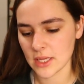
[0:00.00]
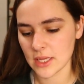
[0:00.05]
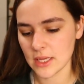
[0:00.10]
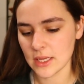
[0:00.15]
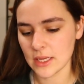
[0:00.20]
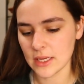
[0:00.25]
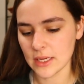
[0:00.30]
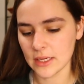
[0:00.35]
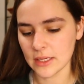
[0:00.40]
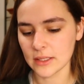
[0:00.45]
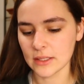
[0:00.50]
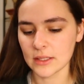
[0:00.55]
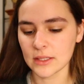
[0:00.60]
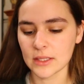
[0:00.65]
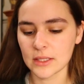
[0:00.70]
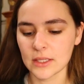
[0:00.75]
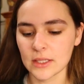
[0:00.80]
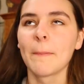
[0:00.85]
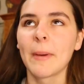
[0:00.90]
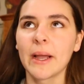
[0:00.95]

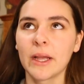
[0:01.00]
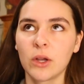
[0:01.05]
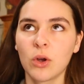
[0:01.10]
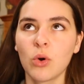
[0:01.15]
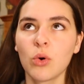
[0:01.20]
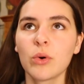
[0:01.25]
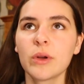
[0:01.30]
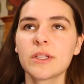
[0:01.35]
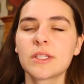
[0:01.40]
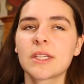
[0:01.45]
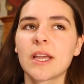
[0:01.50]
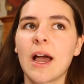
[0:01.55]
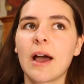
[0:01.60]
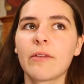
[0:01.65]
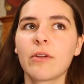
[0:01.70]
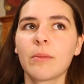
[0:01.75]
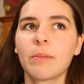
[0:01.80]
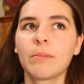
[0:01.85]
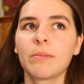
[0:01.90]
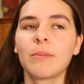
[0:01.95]
and my goal was to have
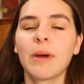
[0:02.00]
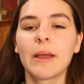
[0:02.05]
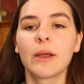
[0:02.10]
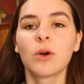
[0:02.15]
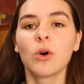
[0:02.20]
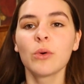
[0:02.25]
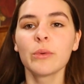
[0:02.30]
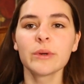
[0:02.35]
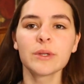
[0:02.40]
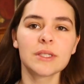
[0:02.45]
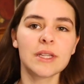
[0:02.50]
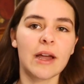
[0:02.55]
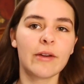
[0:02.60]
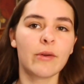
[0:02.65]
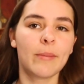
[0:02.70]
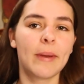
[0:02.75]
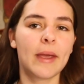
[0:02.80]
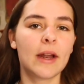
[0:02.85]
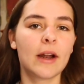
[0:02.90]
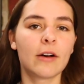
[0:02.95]
it
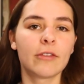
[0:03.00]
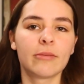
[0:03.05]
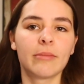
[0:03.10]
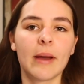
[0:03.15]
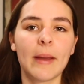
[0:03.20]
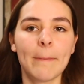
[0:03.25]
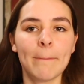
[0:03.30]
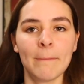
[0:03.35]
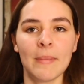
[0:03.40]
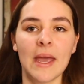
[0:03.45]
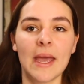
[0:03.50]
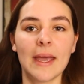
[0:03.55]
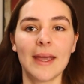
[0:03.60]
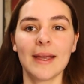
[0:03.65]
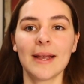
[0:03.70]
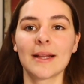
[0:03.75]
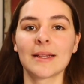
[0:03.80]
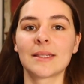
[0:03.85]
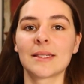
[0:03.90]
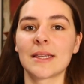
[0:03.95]
paid off by
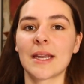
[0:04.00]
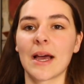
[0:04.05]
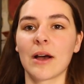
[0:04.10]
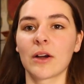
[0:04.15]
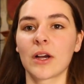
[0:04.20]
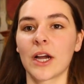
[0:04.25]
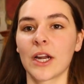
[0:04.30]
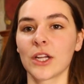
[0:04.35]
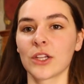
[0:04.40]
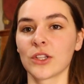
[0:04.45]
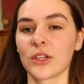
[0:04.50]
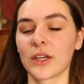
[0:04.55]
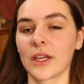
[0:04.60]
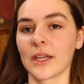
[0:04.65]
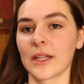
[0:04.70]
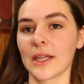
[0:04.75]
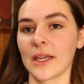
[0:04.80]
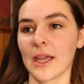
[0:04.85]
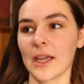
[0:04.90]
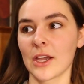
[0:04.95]
May. It's now kind of looking
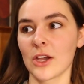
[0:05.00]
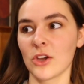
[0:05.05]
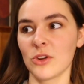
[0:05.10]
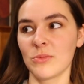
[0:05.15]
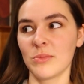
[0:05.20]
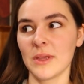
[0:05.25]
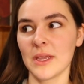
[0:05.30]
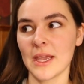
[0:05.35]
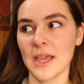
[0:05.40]
like it could be